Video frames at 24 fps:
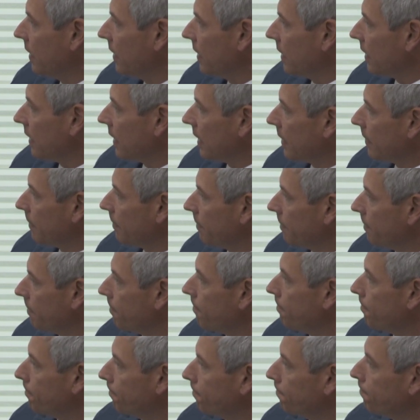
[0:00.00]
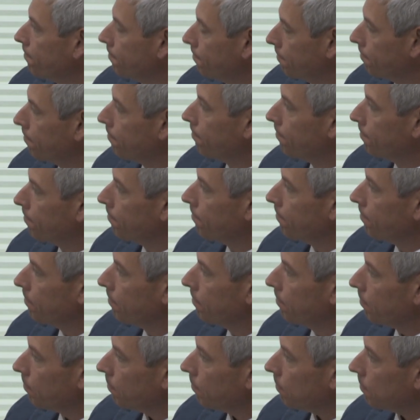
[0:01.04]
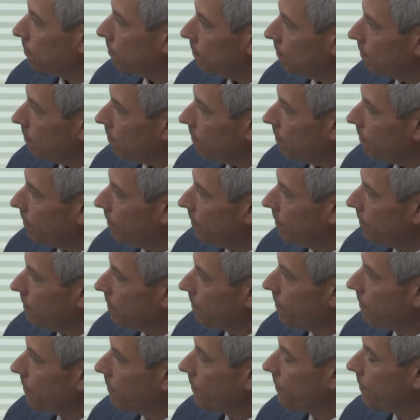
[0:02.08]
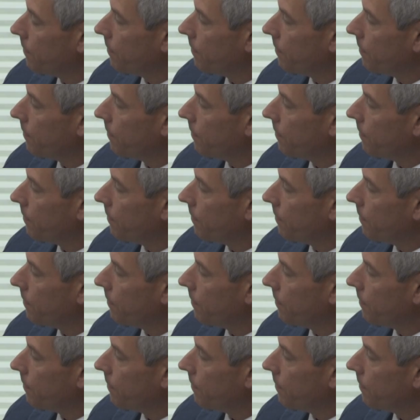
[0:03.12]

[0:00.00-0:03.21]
Uh, so anytime um, the towns